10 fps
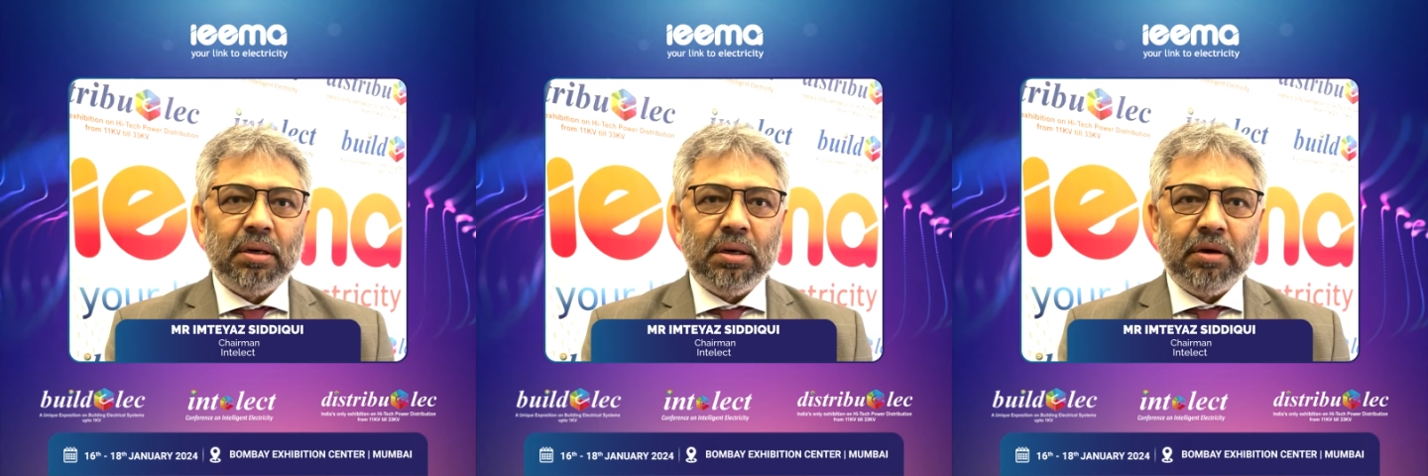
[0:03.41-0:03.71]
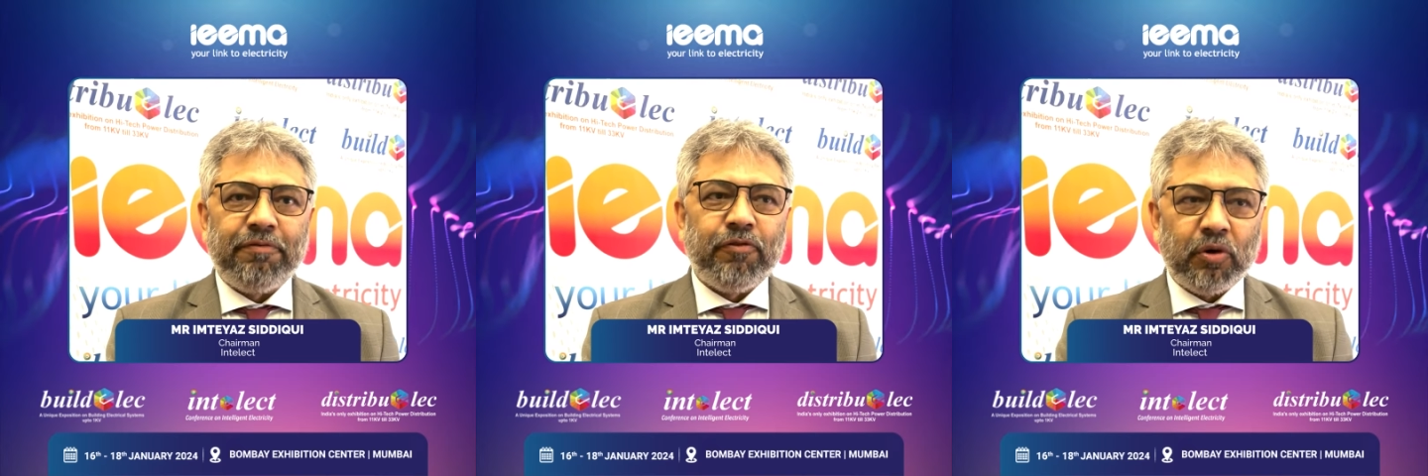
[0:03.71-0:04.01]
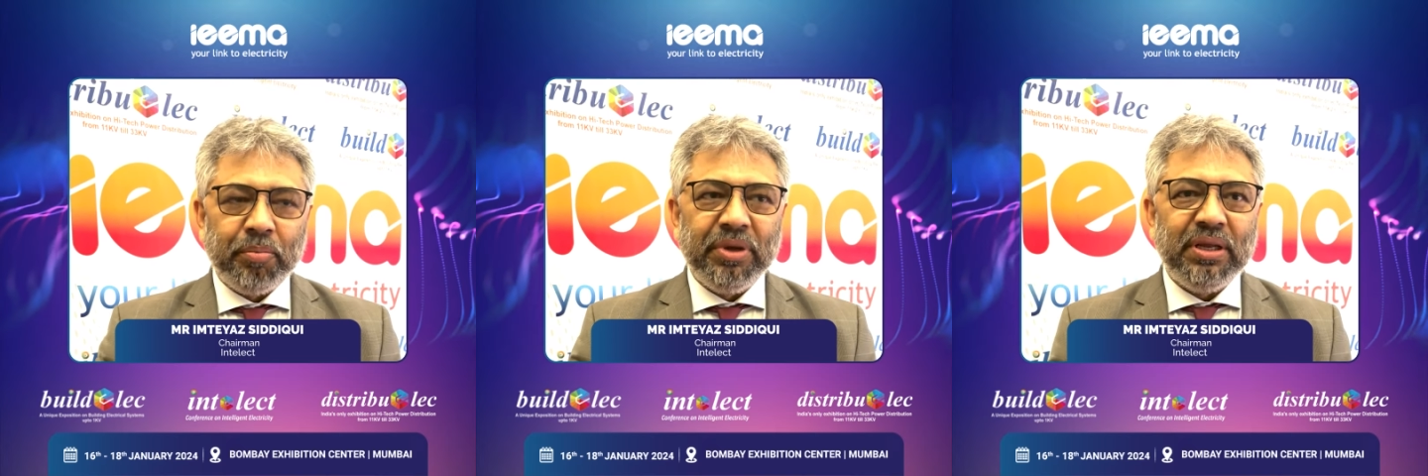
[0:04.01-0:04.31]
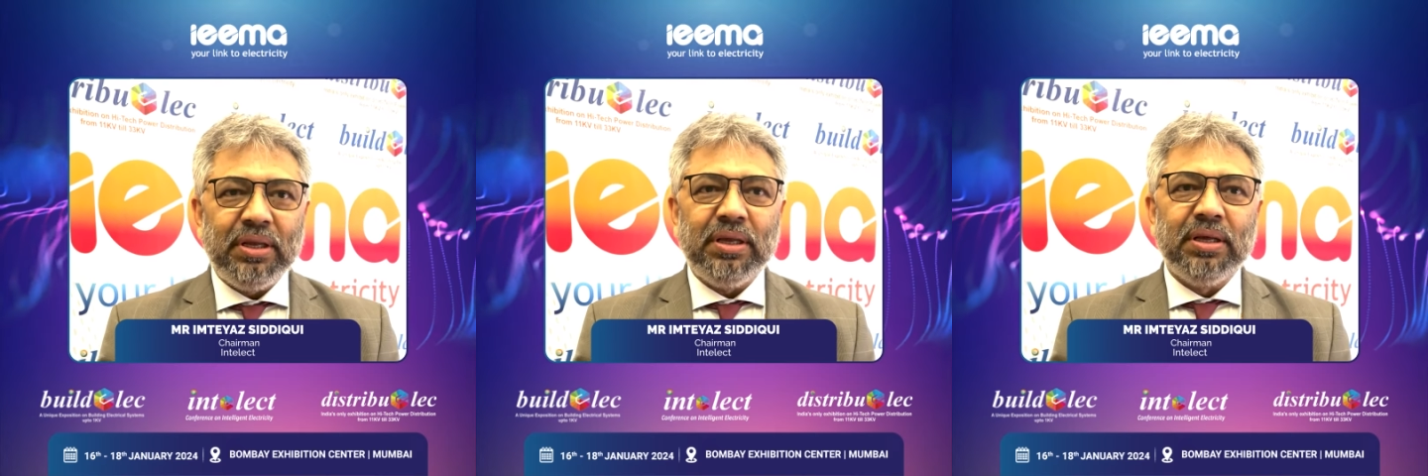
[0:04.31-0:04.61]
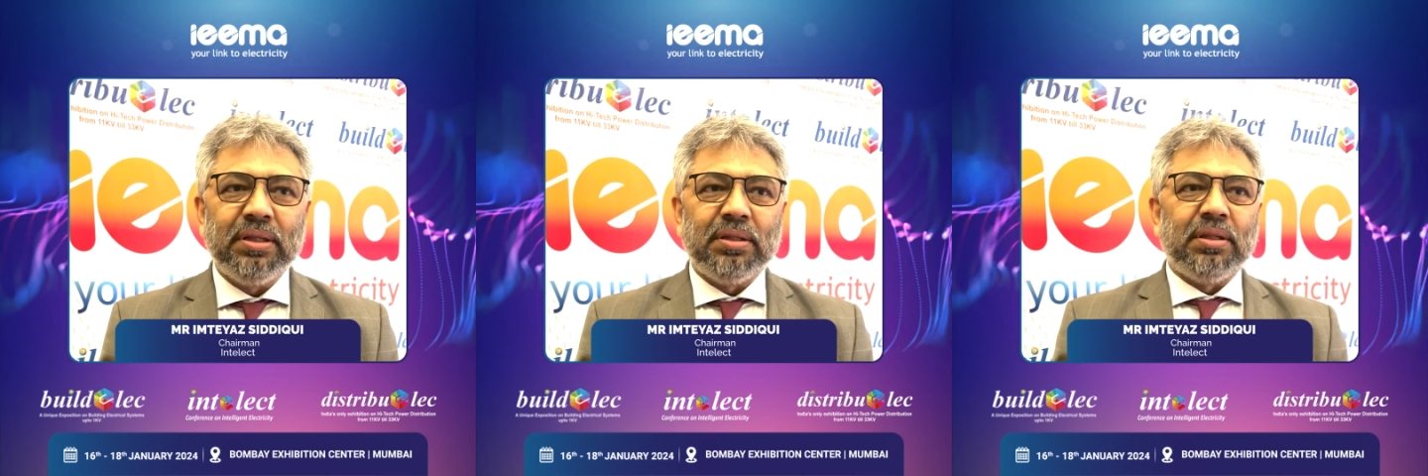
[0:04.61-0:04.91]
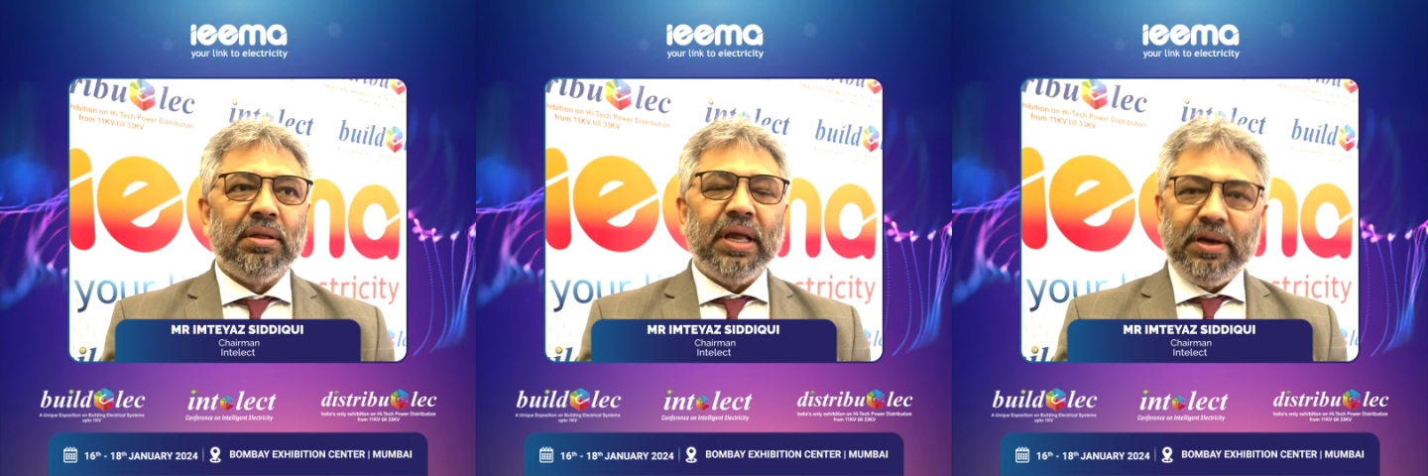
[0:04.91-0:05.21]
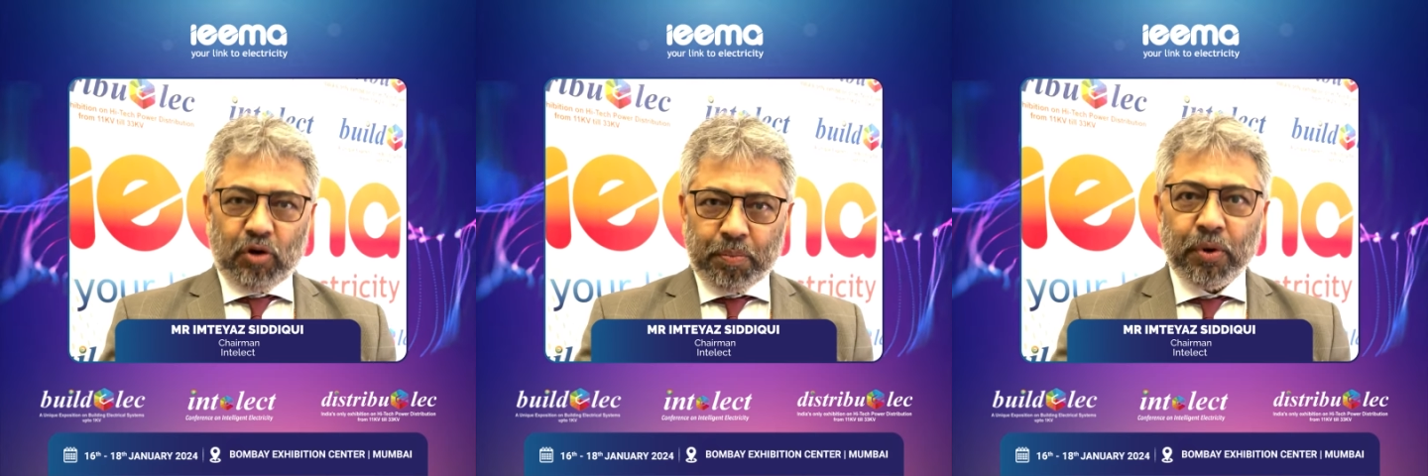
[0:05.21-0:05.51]
uh, for me is
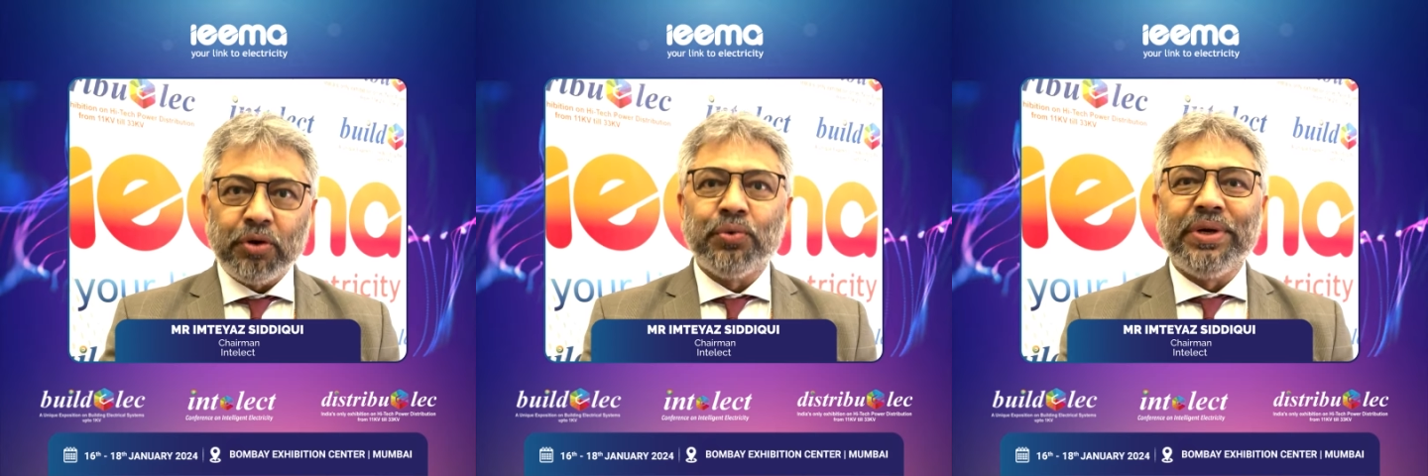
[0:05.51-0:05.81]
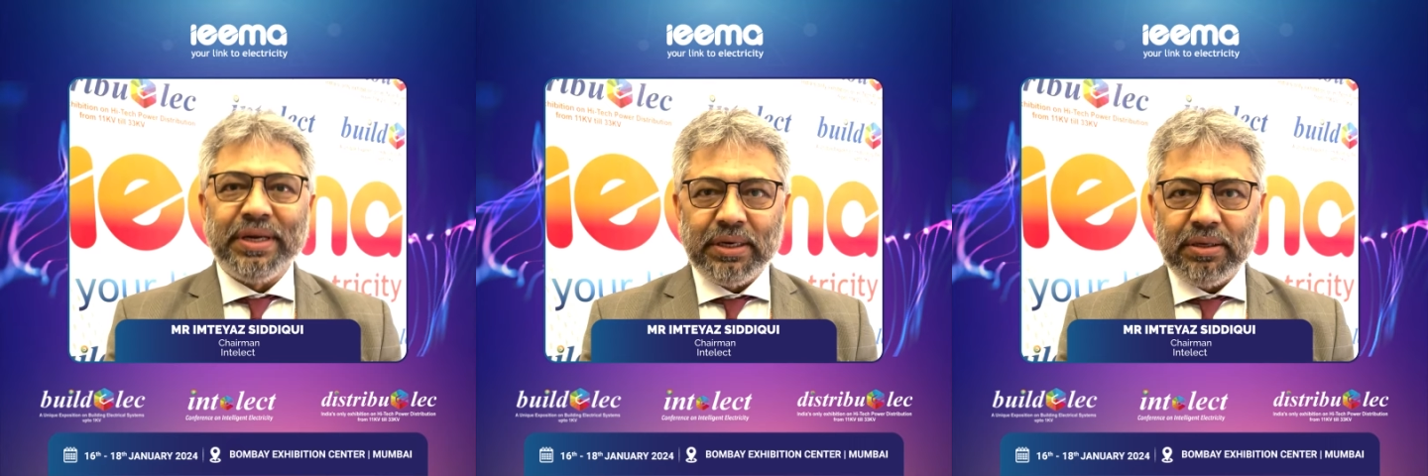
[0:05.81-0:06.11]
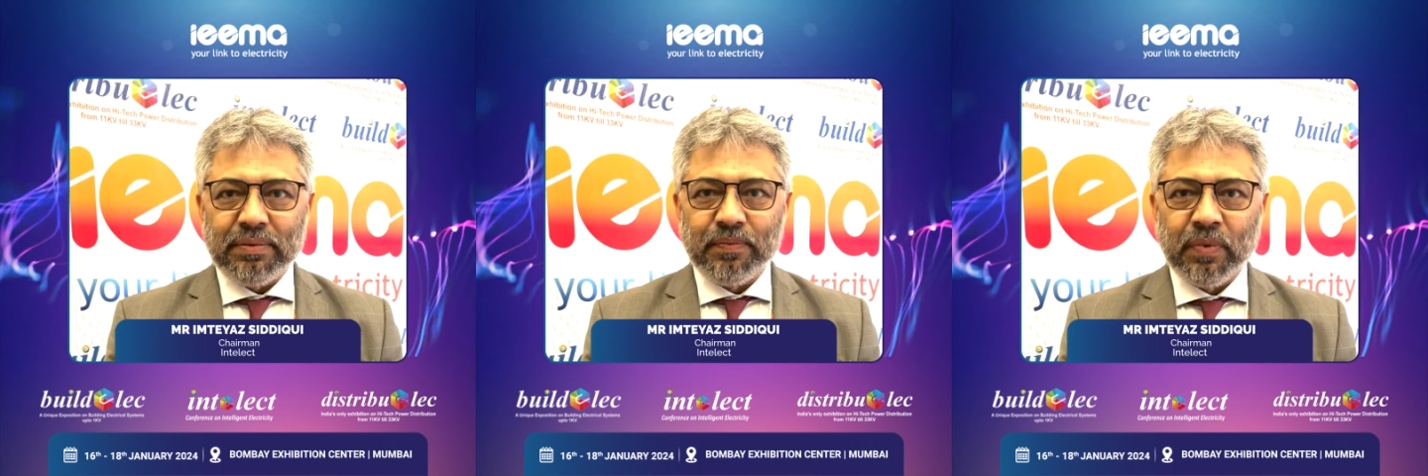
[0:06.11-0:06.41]
an opportunity